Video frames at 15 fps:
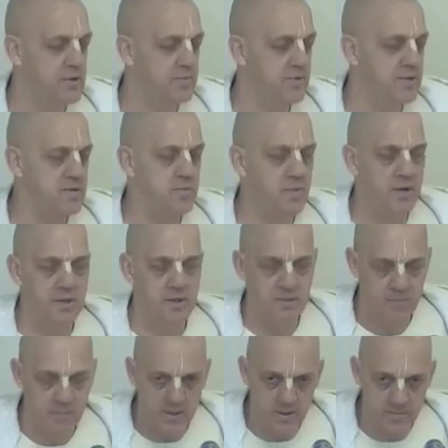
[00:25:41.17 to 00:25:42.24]
And this is one of
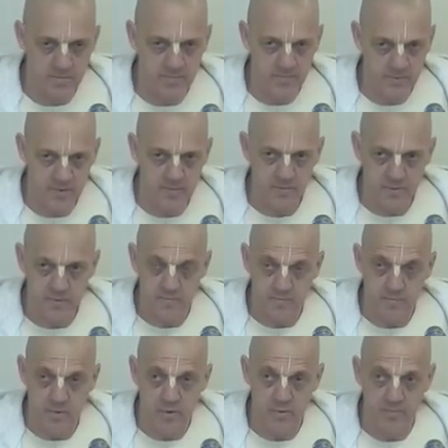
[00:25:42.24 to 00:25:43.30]
the
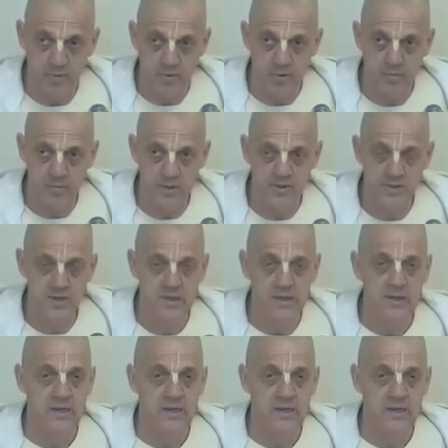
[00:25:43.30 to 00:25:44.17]
more important ones,